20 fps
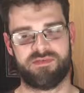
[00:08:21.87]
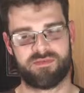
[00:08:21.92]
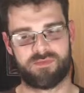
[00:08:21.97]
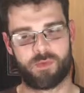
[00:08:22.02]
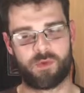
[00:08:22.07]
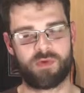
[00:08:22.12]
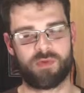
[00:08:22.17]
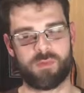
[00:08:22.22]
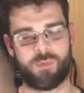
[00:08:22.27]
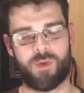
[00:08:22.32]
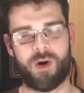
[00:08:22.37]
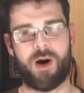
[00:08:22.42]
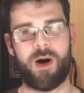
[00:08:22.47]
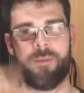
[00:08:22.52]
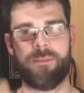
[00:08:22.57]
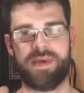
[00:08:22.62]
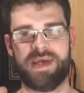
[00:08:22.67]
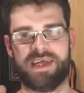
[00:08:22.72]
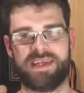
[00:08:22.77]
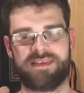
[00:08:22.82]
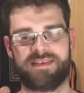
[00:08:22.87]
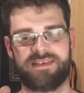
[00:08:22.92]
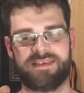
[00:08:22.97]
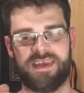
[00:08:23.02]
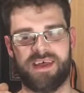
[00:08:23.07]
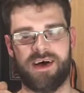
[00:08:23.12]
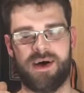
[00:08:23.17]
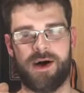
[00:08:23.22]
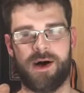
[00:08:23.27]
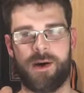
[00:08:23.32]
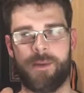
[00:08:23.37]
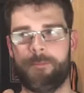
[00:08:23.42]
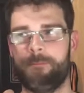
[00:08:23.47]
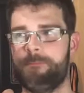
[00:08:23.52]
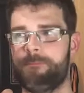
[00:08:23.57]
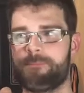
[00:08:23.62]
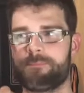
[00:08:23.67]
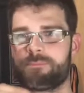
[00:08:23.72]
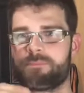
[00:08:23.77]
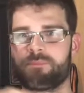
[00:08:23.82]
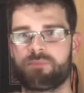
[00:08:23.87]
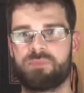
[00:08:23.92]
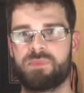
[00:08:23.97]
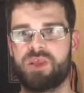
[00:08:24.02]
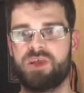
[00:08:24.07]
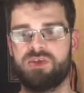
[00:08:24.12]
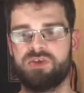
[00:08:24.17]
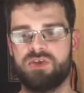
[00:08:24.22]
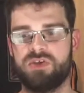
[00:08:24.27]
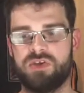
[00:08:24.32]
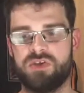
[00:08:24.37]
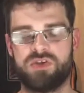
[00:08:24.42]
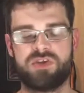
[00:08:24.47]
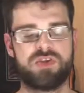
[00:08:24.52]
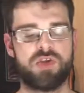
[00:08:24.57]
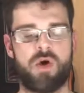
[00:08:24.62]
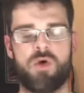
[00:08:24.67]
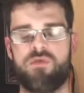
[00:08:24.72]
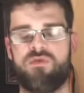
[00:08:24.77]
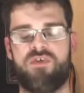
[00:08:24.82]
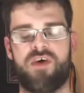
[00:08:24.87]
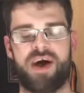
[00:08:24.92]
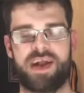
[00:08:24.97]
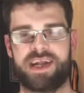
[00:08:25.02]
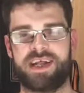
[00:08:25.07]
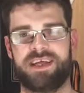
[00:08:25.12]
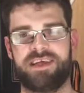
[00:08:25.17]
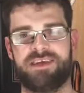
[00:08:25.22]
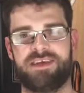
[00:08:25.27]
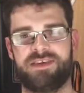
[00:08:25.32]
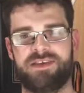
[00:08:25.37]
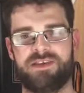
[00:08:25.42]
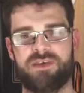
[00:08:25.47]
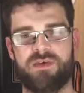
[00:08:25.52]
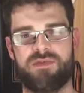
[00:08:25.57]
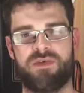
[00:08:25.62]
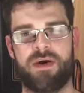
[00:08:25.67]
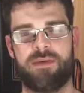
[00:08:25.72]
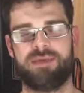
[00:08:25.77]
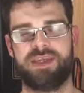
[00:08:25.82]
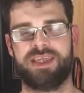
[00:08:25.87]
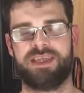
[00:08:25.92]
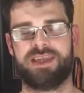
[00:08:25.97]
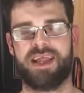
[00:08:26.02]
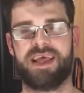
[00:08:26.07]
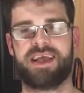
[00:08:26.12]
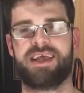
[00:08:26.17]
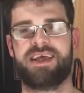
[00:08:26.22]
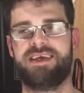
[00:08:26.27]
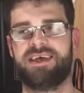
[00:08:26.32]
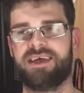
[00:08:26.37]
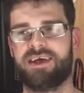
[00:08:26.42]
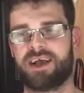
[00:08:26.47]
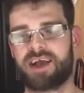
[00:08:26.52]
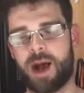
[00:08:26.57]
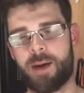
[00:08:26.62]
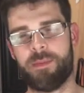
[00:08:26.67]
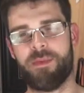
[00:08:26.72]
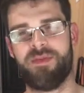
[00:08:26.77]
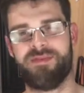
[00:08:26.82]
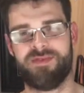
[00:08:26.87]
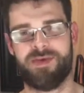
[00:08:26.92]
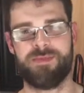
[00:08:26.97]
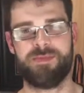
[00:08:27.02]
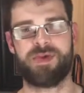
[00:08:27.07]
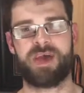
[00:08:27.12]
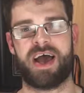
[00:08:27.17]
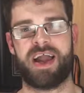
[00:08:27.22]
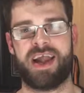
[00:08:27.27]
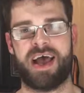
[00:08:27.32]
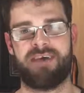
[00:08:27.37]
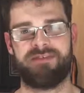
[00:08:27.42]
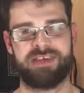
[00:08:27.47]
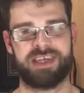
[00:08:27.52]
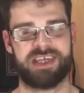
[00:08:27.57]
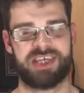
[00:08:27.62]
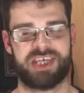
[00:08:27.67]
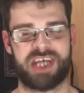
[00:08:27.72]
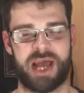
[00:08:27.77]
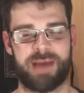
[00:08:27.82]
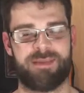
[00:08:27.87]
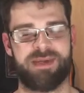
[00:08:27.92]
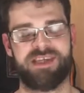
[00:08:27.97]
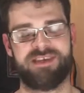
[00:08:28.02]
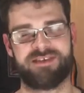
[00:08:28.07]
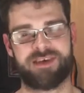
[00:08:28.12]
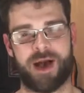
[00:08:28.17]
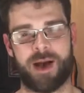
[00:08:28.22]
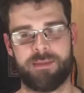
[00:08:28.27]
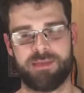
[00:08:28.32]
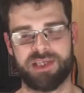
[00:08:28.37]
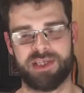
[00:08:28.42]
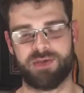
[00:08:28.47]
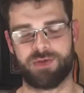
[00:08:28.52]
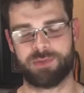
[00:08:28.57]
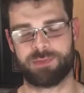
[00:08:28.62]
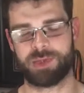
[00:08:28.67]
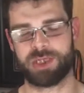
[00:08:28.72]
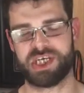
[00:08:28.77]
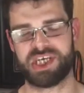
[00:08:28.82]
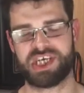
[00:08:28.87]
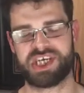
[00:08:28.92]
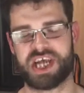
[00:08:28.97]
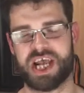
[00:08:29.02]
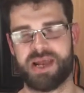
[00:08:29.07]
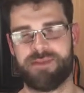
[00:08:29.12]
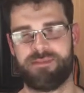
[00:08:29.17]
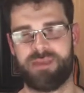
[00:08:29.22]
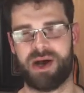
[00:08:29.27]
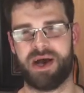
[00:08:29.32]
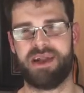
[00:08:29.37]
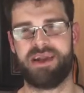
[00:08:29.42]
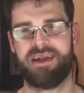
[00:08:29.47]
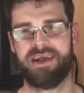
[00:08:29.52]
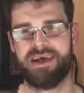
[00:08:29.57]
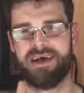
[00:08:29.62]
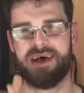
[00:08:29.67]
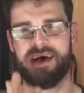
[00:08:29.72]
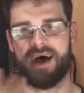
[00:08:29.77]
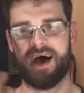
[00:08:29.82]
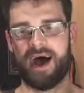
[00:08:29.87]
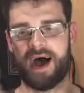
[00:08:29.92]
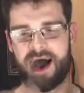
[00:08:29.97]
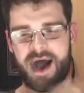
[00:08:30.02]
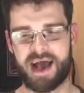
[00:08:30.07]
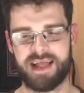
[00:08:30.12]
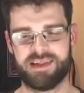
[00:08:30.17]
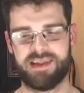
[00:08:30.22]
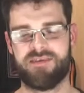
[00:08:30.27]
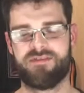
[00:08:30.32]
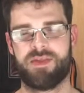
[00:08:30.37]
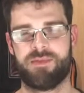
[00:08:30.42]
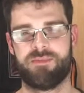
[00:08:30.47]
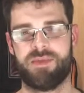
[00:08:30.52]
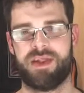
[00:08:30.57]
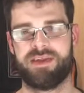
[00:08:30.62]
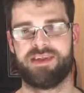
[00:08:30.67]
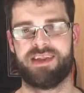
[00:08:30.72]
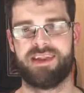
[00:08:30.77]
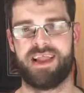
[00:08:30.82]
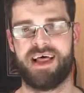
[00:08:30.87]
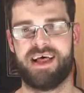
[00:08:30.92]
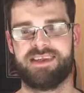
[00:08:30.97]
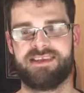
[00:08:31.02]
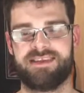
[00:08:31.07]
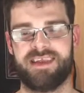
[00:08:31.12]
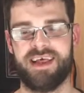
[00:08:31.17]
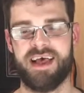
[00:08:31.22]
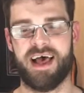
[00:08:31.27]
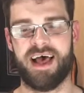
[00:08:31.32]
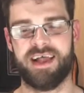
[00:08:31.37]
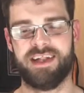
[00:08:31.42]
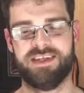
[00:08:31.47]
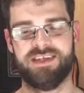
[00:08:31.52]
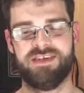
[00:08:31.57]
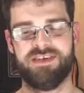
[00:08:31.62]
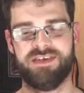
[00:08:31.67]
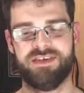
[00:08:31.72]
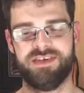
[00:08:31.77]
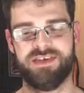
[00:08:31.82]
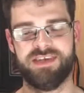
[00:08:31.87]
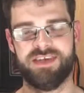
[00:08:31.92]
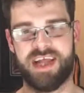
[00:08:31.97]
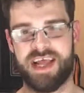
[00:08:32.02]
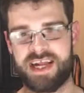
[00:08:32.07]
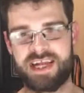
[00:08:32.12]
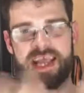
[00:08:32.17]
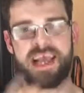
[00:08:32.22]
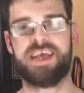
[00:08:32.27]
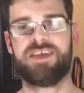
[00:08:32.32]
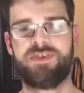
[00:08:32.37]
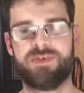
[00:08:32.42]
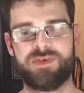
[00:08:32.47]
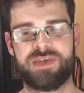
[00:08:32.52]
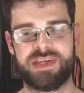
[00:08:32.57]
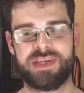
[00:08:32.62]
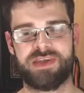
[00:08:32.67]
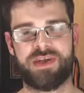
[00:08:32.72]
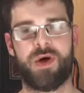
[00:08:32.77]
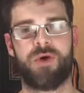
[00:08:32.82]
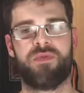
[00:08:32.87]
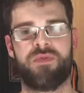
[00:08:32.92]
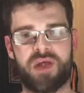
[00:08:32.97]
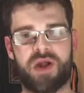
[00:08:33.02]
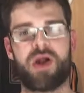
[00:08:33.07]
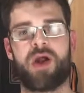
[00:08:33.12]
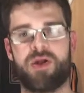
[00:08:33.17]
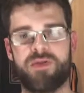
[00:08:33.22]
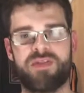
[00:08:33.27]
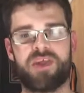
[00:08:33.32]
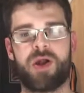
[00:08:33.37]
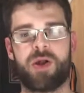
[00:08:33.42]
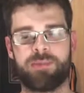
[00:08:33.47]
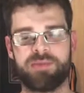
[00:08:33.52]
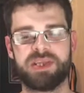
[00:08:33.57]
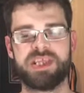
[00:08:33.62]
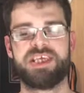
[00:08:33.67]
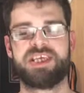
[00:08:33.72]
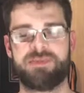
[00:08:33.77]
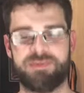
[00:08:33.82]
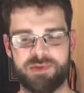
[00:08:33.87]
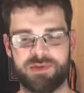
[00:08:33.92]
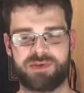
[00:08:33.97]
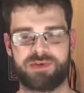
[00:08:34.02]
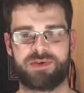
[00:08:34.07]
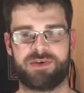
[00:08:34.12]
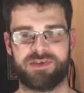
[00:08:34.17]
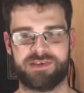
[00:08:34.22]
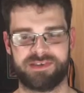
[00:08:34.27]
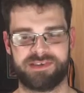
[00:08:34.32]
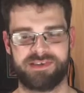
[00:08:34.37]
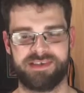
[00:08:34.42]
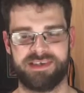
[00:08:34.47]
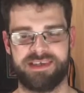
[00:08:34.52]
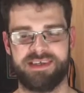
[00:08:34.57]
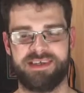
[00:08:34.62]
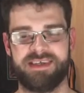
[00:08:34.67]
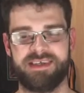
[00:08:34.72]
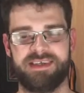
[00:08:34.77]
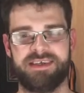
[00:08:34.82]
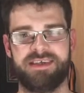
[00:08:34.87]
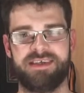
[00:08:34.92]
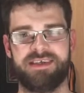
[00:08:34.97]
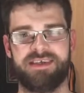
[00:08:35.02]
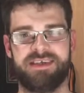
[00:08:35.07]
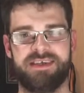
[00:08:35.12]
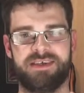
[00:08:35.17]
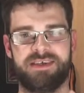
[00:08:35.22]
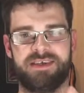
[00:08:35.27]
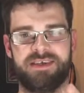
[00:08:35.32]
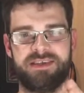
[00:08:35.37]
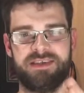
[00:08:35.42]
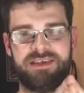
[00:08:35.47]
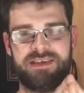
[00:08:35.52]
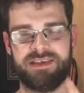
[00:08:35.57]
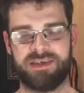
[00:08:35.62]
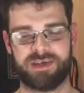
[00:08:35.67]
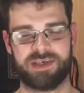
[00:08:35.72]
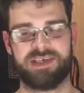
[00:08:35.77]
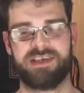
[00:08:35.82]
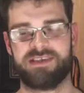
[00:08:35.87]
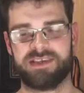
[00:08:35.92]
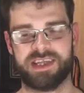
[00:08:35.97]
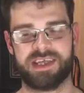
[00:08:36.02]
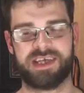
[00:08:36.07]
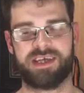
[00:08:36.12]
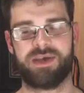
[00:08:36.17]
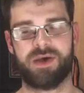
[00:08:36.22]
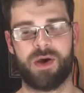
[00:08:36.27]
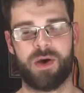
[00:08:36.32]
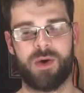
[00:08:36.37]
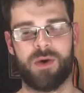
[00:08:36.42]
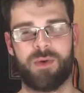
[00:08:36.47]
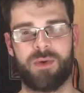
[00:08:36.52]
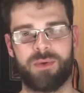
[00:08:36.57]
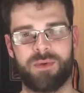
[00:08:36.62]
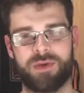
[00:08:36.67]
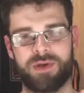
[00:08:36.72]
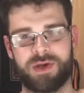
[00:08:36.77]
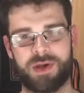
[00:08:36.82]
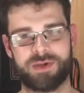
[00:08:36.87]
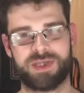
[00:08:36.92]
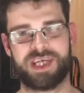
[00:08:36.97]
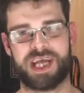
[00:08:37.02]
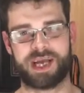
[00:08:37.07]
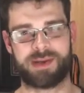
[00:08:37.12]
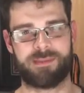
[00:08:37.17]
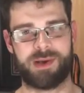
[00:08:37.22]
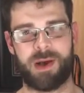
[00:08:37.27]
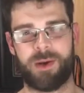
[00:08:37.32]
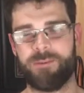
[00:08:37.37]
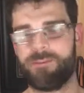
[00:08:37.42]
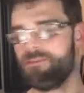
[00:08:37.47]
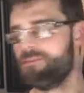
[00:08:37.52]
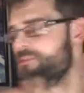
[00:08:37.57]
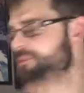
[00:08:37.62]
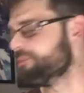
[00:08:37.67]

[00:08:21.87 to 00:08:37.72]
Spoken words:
fourth wall bits, so funny. A couple of them you kind of have to get Japanese comedy to appreciate, but I love them nonetheless. And in case you didn't know, there are Bleach musicals. Seriously, go check them out.